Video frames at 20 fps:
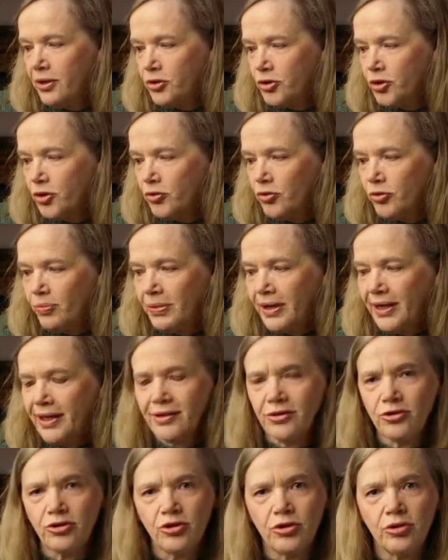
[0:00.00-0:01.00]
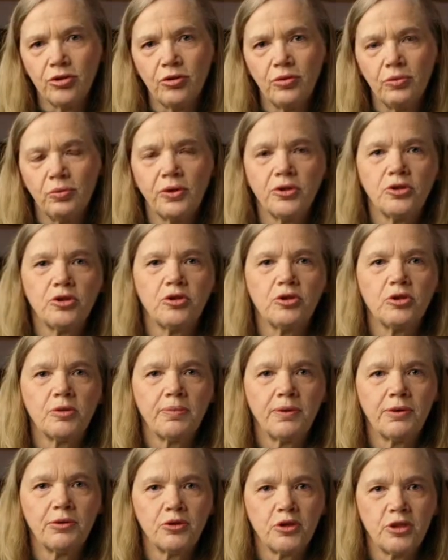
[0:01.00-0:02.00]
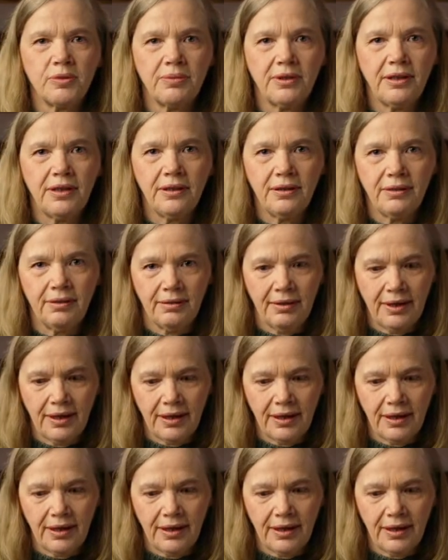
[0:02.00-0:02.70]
to remind you what you're supposed to be,